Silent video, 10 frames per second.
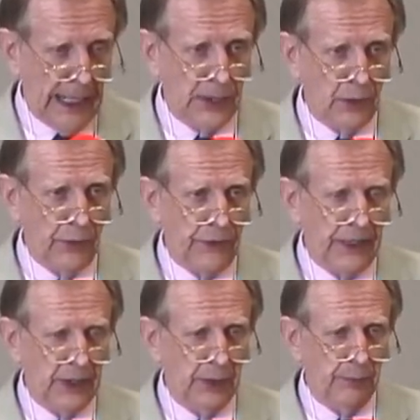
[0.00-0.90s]
I don't
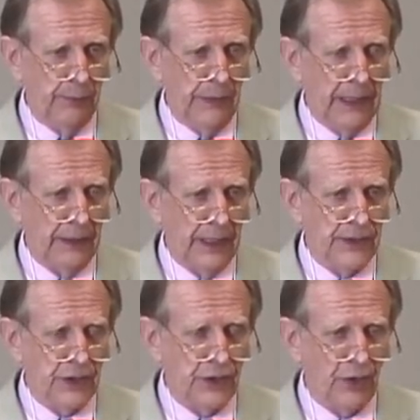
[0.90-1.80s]
think
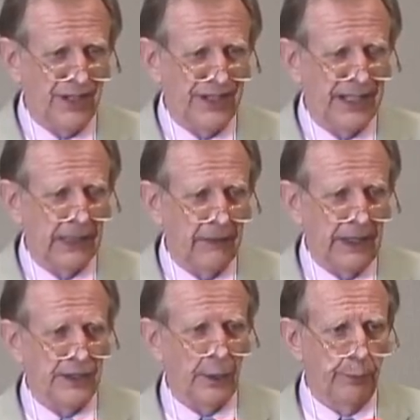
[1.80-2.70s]
LDS historians think of
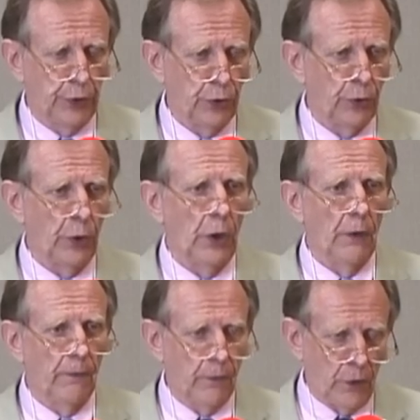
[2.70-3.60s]
it as a pure
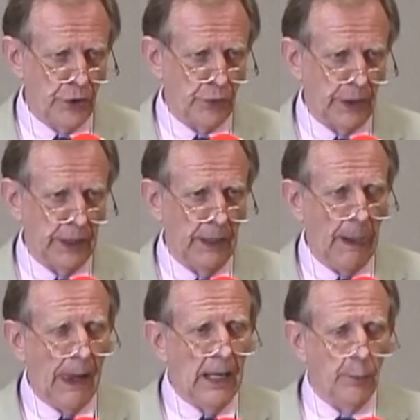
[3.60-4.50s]
forgery
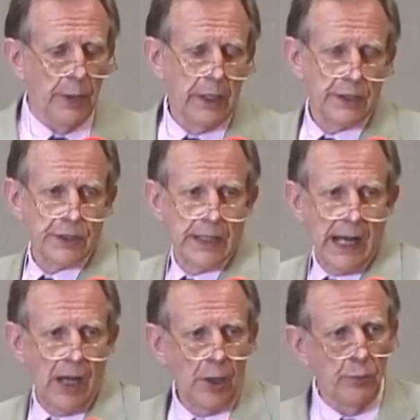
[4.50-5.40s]
but it is
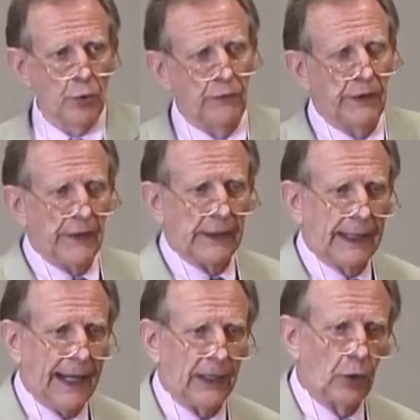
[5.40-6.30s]
now moved into the
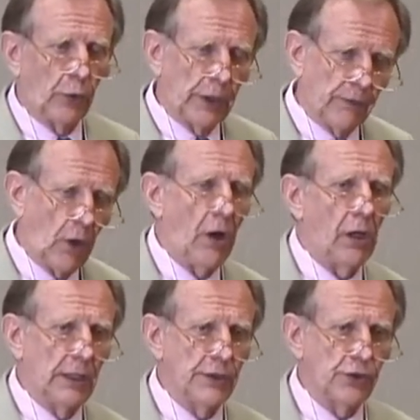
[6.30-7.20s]
category of
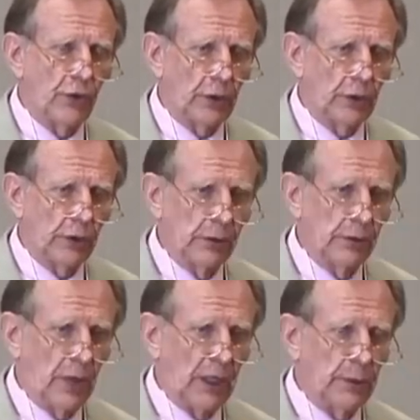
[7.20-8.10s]
all historical
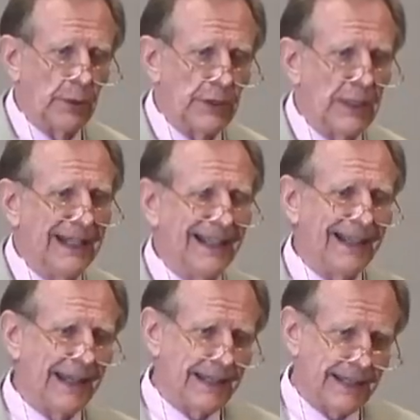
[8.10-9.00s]
documents.
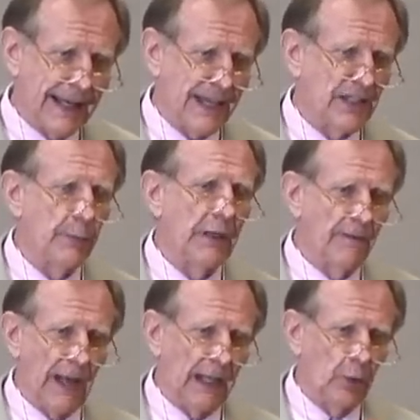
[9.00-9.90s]
That is, it has to be
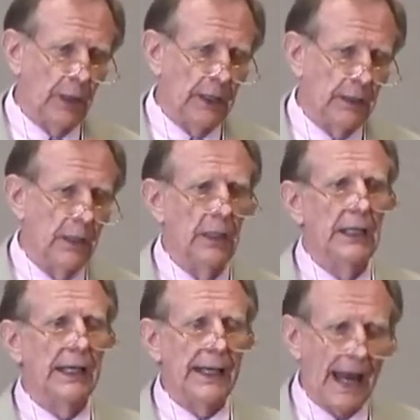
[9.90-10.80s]
evaluated.
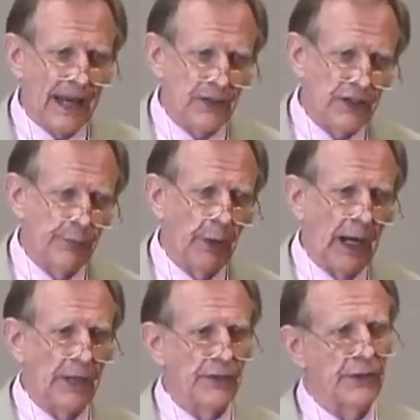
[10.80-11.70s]
It has its
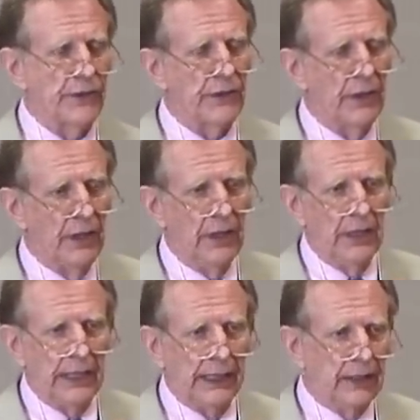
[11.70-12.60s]
biases.
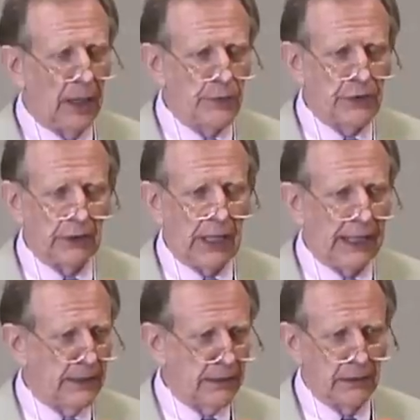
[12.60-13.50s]
It comes to
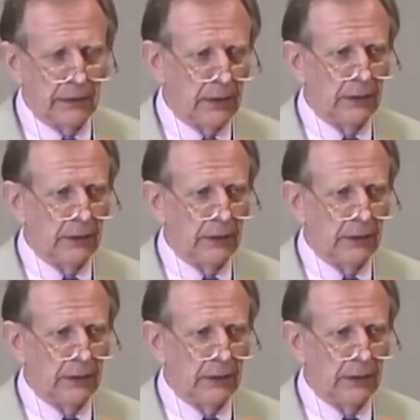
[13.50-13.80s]
light